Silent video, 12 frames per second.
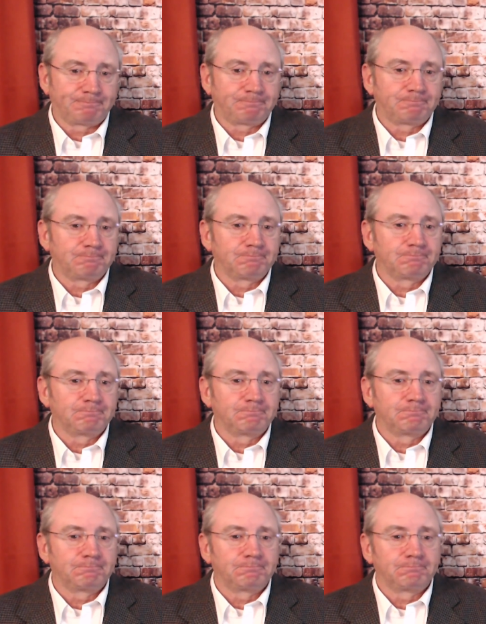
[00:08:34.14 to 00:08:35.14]

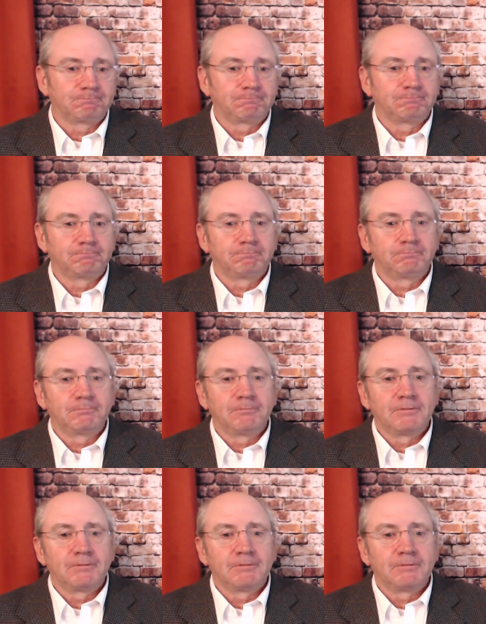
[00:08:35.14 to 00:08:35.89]
(silence)